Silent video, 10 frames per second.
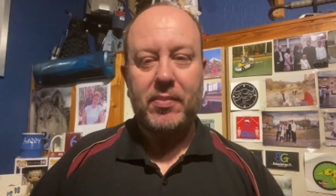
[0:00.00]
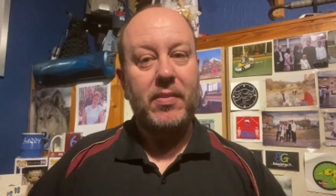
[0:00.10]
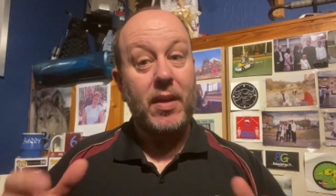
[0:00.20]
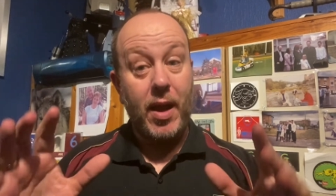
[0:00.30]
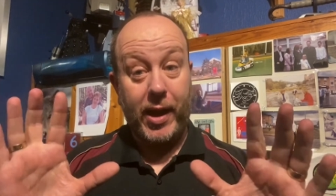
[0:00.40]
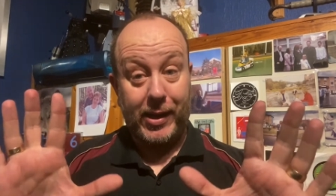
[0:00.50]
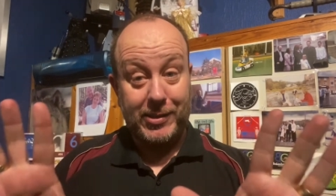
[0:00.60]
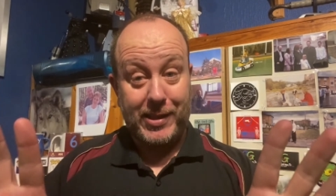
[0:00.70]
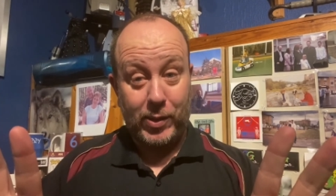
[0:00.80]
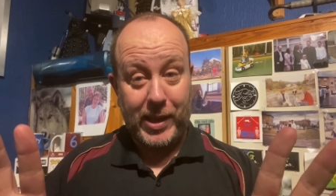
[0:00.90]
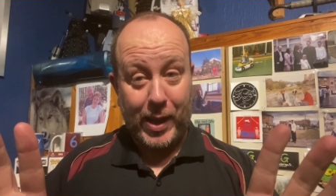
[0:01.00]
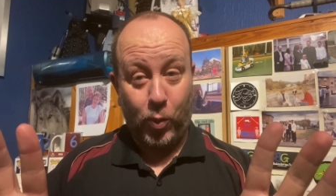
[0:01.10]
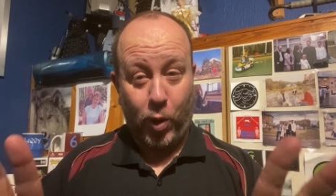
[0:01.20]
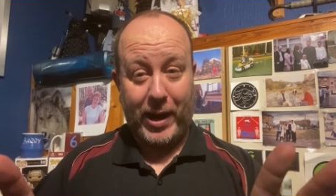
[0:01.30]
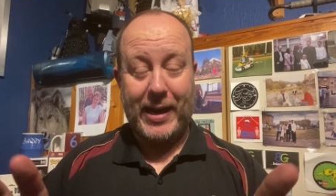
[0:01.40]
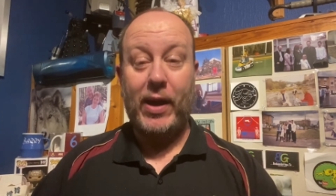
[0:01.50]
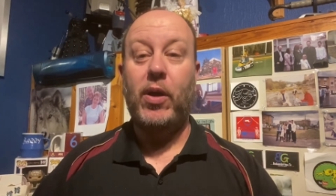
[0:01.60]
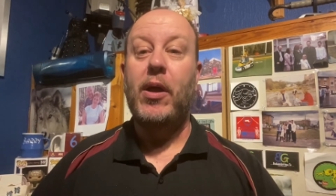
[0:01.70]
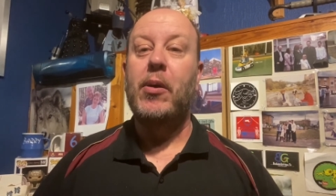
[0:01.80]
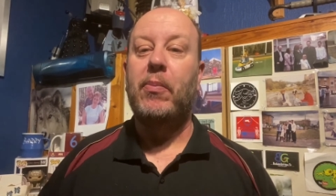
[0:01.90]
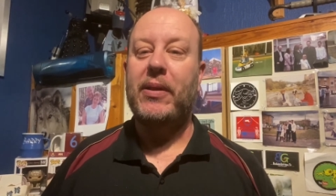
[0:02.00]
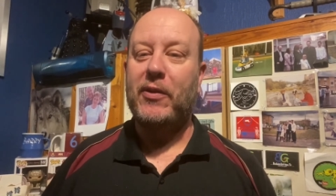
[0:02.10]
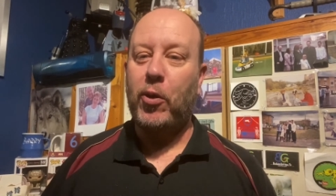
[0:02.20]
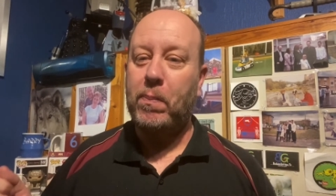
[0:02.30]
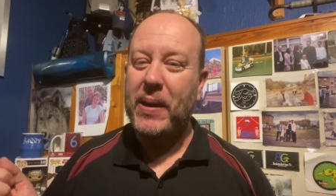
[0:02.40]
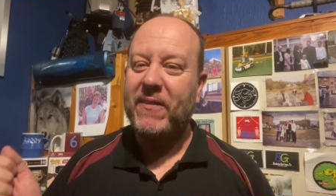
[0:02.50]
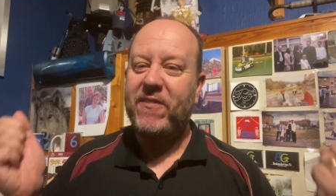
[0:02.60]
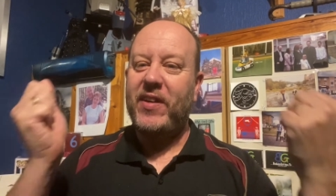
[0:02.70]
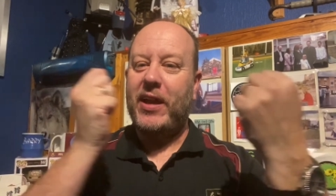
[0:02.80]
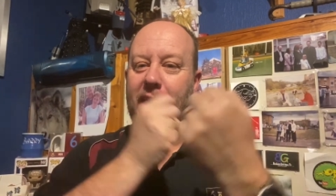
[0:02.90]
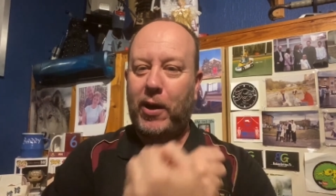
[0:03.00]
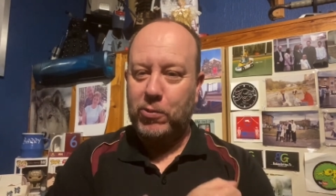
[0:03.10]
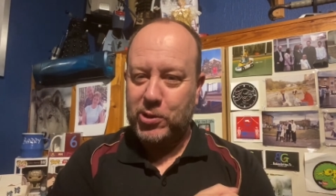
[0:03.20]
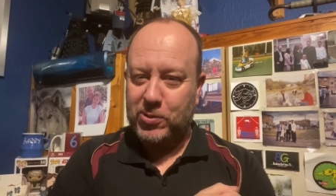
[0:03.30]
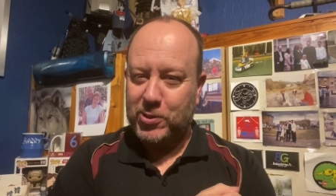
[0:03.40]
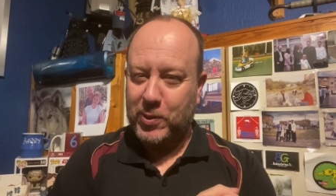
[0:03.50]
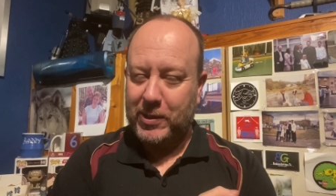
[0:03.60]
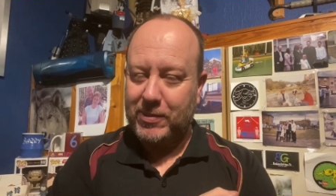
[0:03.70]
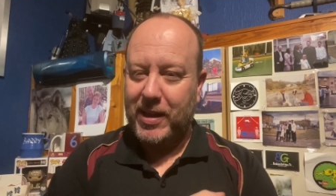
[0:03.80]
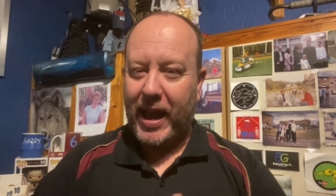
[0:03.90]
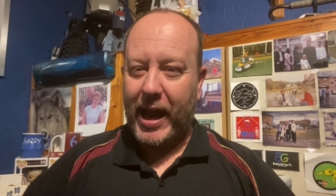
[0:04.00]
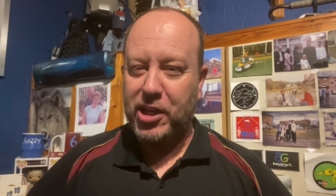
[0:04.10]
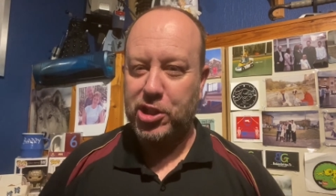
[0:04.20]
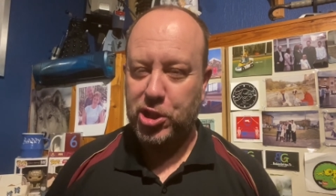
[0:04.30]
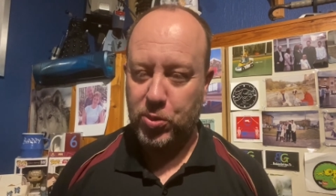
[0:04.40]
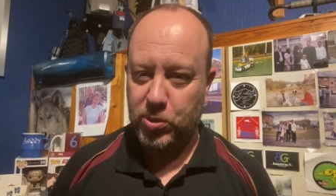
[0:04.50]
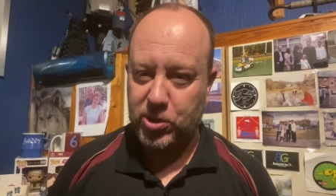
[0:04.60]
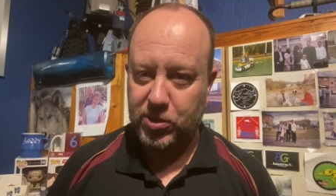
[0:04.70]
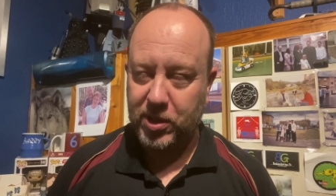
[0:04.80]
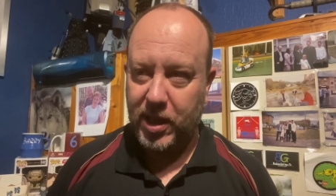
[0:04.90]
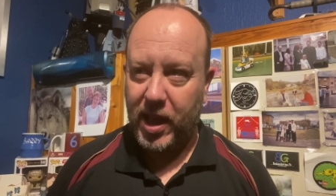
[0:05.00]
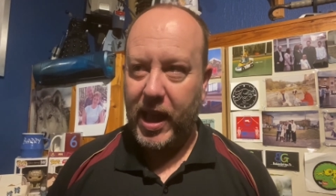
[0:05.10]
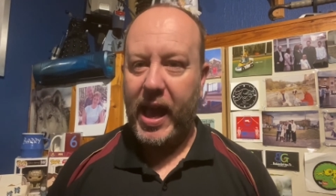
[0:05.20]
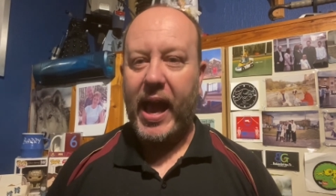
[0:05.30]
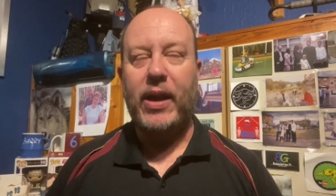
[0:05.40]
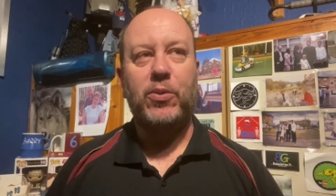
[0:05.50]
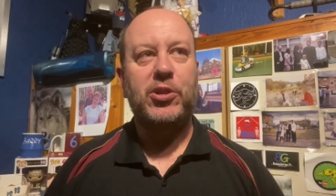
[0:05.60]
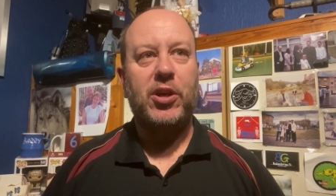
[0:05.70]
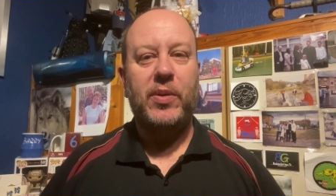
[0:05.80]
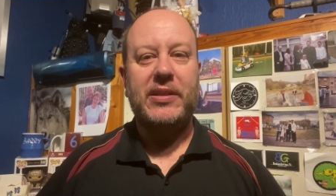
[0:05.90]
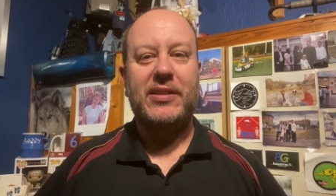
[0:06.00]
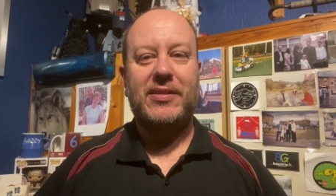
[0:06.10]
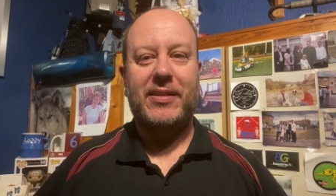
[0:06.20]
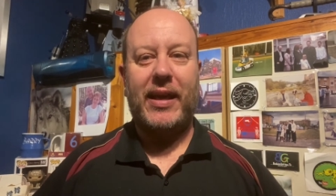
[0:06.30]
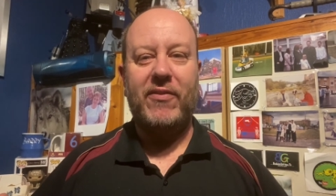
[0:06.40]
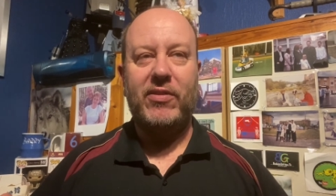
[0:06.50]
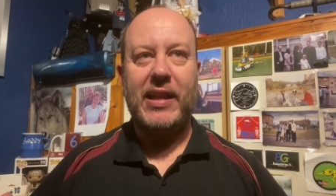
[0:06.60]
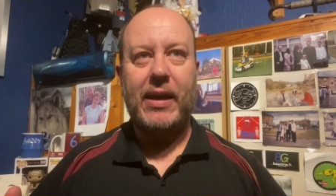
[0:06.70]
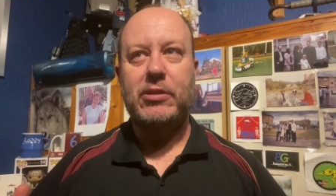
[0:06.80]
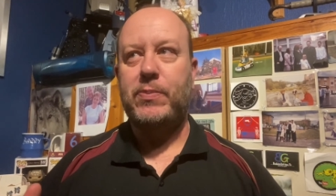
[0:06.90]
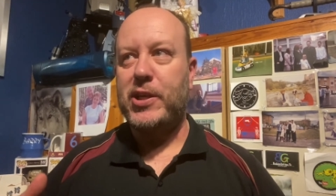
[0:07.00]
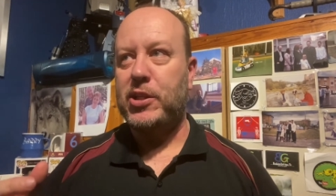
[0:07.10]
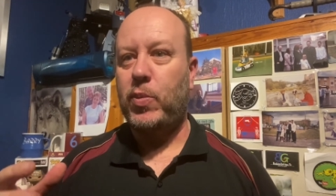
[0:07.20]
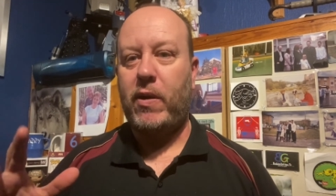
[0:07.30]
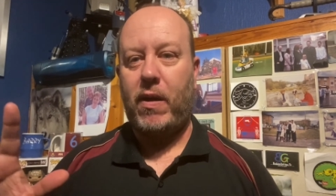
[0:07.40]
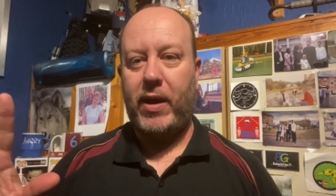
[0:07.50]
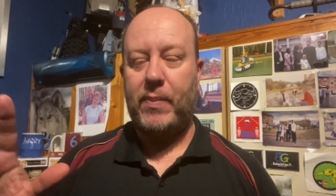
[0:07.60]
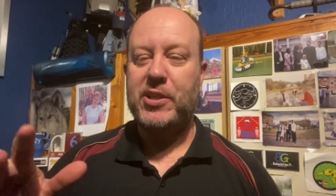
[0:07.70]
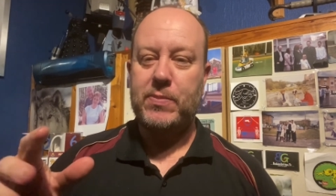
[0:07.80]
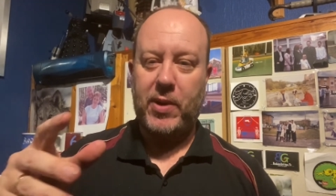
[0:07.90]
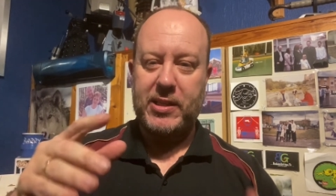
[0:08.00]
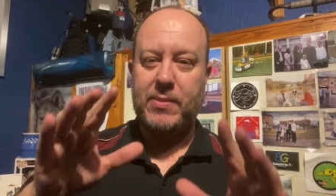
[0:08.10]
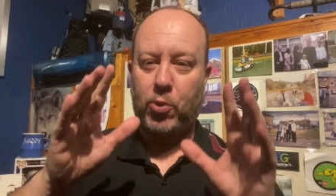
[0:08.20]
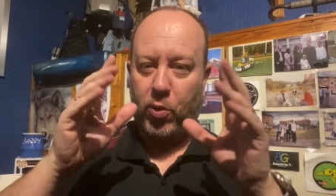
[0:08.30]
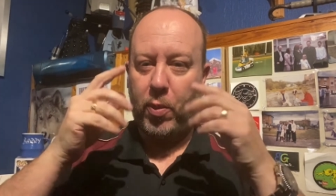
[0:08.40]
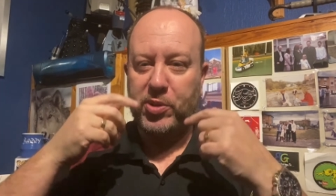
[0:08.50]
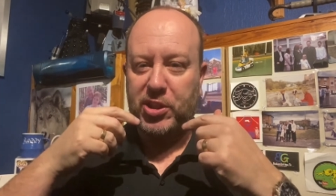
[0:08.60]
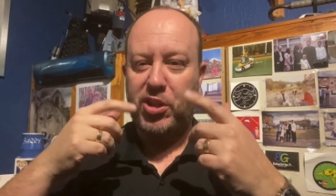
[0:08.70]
I can understand that why now, but they've got big thick coats on as well and just shorts on. And also, it's they've now, especially where I am, this is mainly more observation